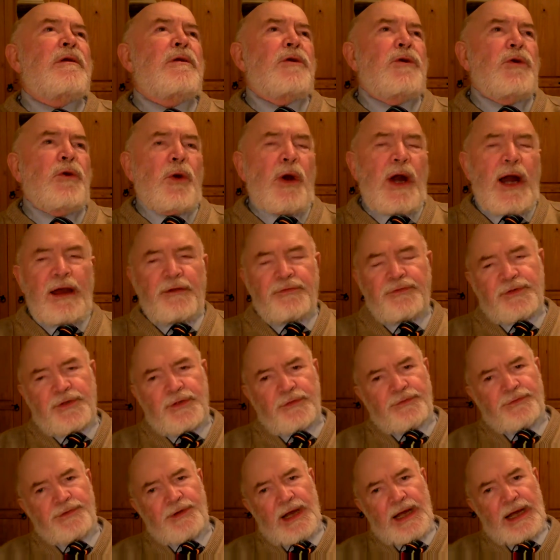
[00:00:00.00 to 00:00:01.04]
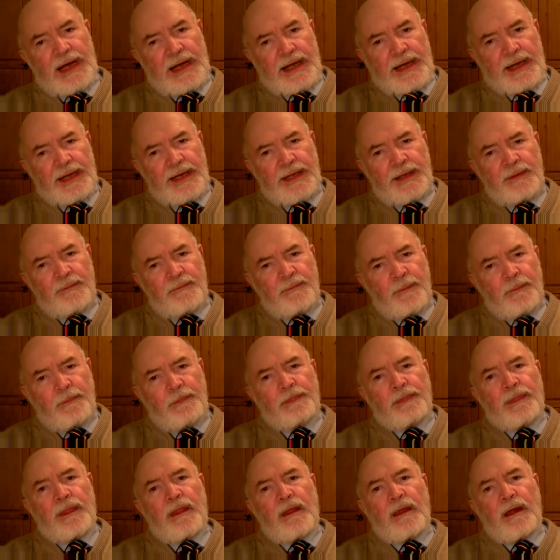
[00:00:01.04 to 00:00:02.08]
You have to fly
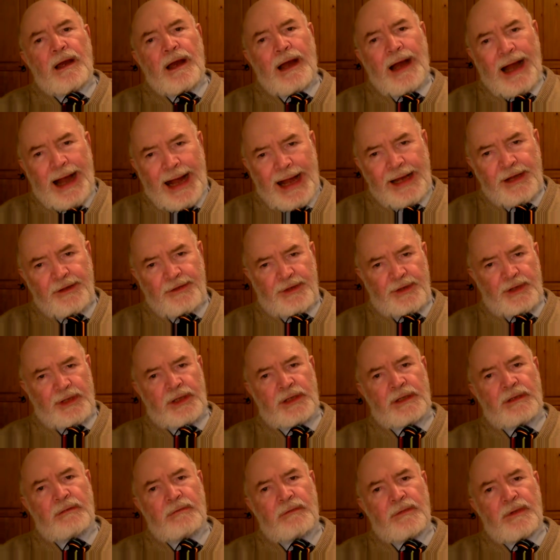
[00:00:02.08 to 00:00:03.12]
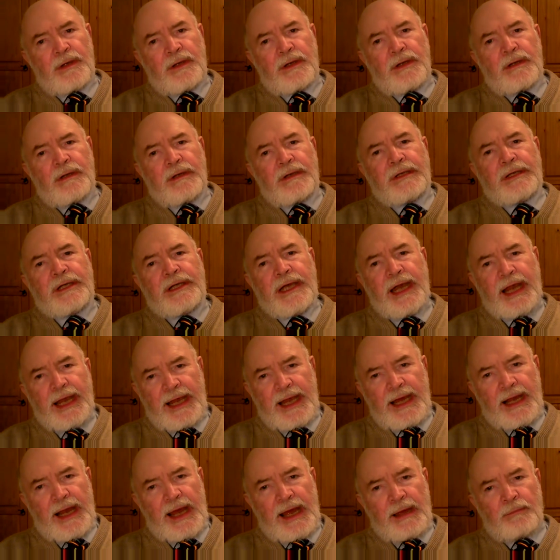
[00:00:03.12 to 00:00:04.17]
either
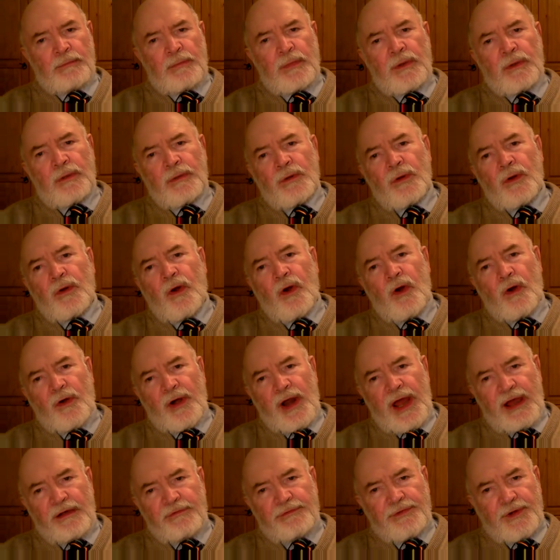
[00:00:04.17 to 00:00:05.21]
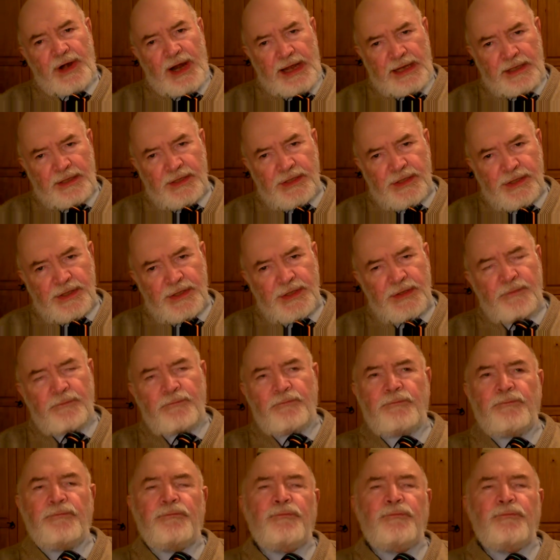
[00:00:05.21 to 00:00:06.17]
KLM or Air France